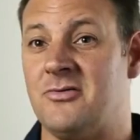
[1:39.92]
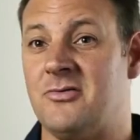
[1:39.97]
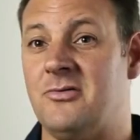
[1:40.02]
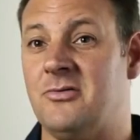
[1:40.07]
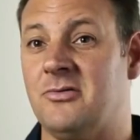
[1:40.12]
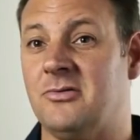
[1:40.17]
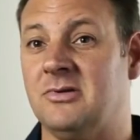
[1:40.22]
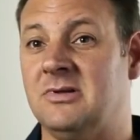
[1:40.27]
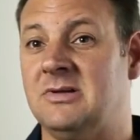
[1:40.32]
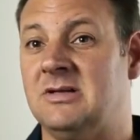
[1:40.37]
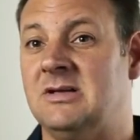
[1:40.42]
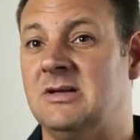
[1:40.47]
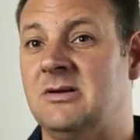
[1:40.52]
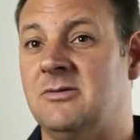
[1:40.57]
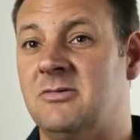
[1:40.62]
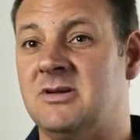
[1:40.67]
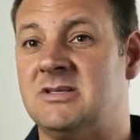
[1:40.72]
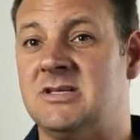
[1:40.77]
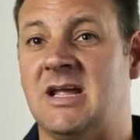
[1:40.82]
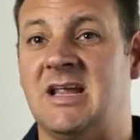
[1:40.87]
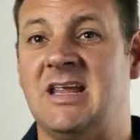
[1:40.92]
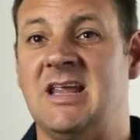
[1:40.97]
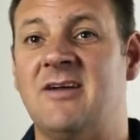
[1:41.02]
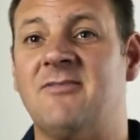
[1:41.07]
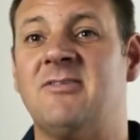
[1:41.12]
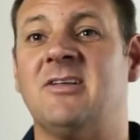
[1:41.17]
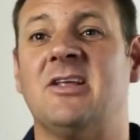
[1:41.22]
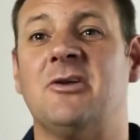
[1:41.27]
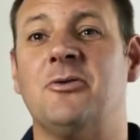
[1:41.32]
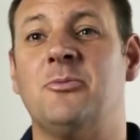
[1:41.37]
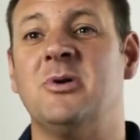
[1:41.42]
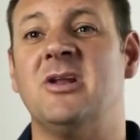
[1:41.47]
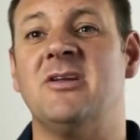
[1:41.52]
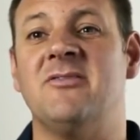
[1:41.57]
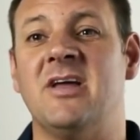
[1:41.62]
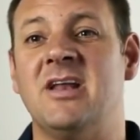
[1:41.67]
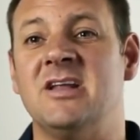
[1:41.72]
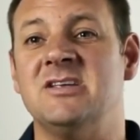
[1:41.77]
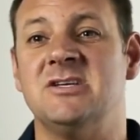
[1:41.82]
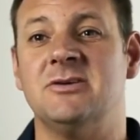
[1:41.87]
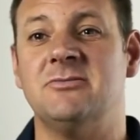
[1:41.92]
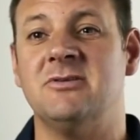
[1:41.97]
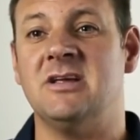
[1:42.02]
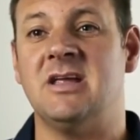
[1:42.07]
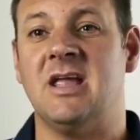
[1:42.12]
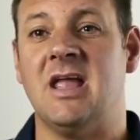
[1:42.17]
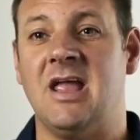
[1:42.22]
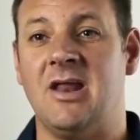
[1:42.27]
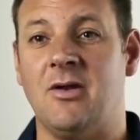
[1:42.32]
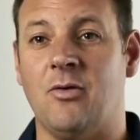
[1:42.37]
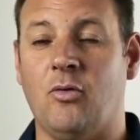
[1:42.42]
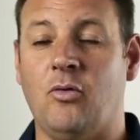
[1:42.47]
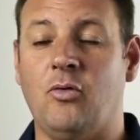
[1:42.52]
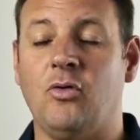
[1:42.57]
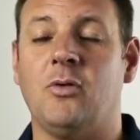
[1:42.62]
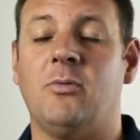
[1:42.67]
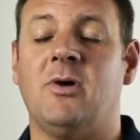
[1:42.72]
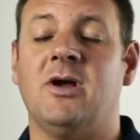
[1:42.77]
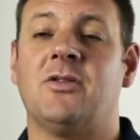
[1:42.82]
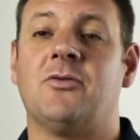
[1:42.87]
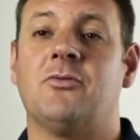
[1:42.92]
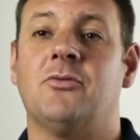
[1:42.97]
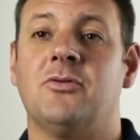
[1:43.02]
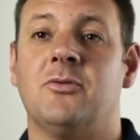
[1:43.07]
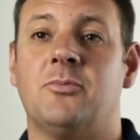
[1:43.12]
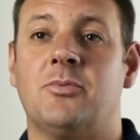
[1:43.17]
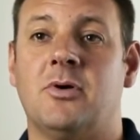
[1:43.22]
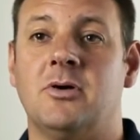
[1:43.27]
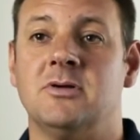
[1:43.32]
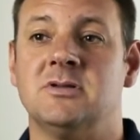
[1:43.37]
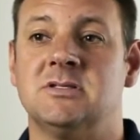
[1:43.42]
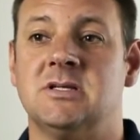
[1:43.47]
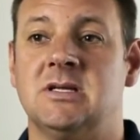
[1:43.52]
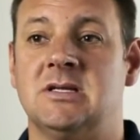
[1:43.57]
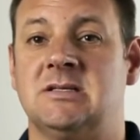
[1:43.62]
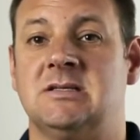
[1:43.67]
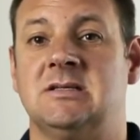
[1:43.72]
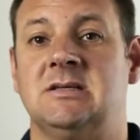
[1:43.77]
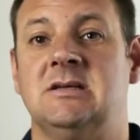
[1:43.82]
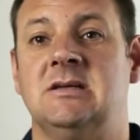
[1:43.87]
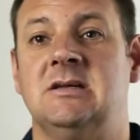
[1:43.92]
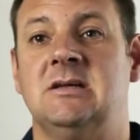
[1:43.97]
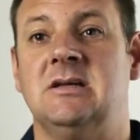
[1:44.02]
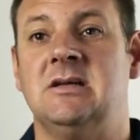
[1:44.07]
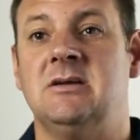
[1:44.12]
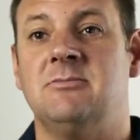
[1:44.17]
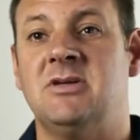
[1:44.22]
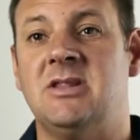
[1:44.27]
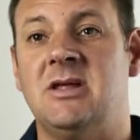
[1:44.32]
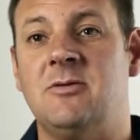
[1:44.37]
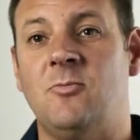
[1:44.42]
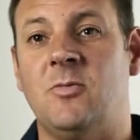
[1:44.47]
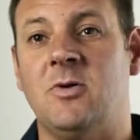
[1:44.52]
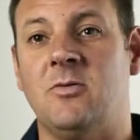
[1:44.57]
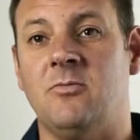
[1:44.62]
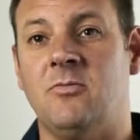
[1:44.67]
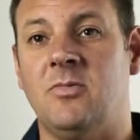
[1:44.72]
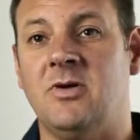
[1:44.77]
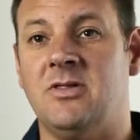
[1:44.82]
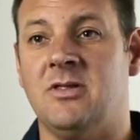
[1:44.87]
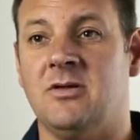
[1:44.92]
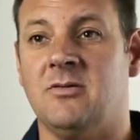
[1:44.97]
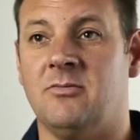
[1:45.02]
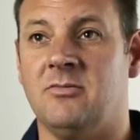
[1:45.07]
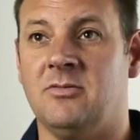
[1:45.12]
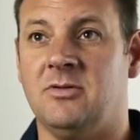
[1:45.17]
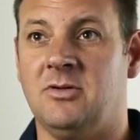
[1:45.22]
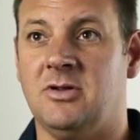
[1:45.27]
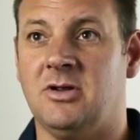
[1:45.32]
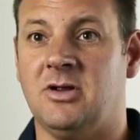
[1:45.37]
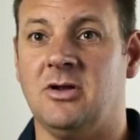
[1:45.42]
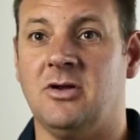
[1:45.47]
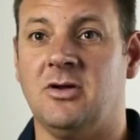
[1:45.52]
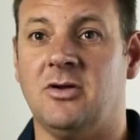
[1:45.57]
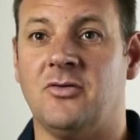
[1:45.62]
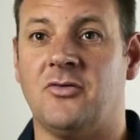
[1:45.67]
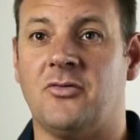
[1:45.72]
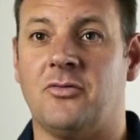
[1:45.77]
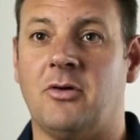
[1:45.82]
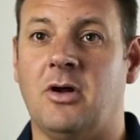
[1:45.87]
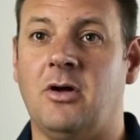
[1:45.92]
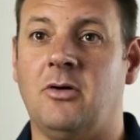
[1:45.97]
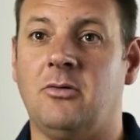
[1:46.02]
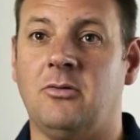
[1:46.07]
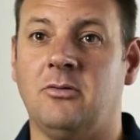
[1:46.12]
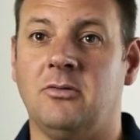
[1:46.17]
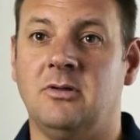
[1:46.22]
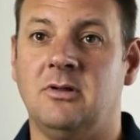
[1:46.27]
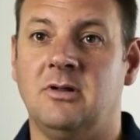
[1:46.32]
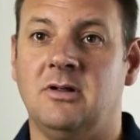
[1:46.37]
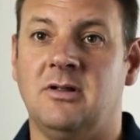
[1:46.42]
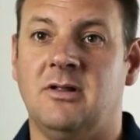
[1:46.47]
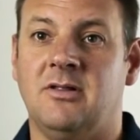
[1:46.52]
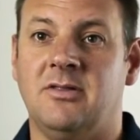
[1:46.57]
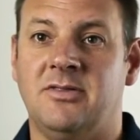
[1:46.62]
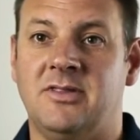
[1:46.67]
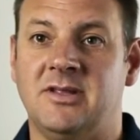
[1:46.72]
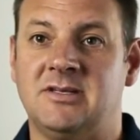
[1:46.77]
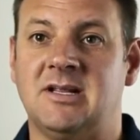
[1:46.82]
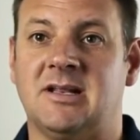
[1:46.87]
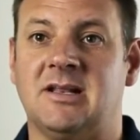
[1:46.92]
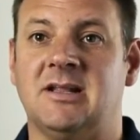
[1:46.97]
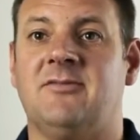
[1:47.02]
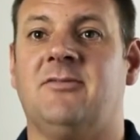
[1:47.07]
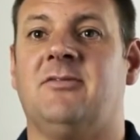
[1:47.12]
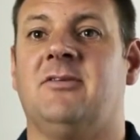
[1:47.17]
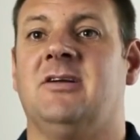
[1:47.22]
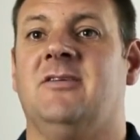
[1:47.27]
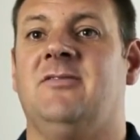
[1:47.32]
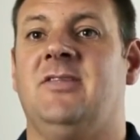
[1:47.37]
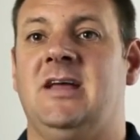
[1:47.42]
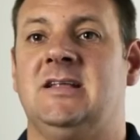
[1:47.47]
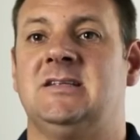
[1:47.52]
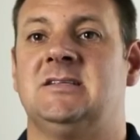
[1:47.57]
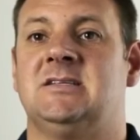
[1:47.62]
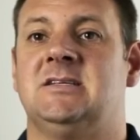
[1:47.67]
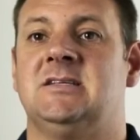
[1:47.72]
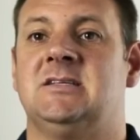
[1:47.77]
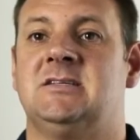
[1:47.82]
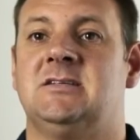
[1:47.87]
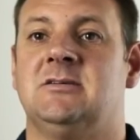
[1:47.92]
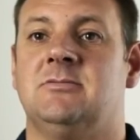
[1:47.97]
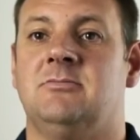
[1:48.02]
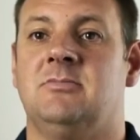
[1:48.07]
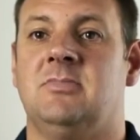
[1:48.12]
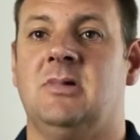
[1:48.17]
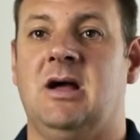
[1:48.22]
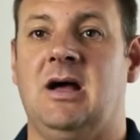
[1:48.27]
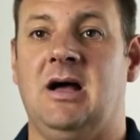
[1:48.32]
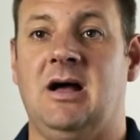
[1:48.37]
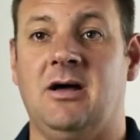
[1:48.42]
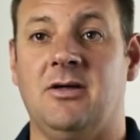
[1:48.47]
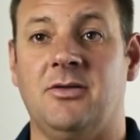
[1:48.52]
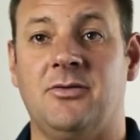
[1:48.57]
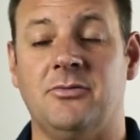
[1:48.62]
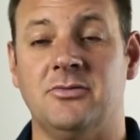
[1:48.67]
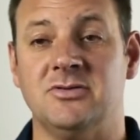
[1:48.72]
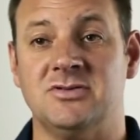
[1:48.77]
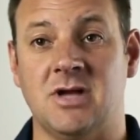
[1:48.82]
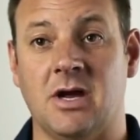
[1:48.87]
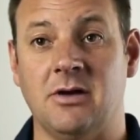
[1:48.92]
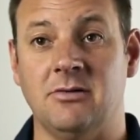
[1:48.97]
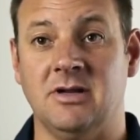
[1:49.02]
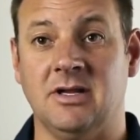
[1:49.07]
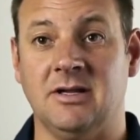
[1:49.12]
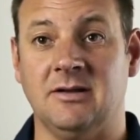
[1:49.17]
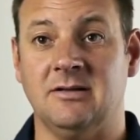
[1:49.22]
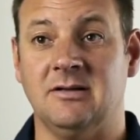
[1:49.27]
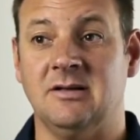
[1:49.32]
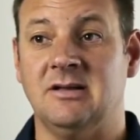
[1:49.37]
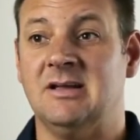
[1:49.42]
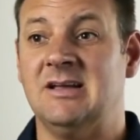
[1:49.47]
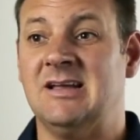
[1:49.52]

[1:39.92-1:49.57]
at all. We're taking every little bit of energy we can all the way through the process. But then you can control the delivery of that system through zoning.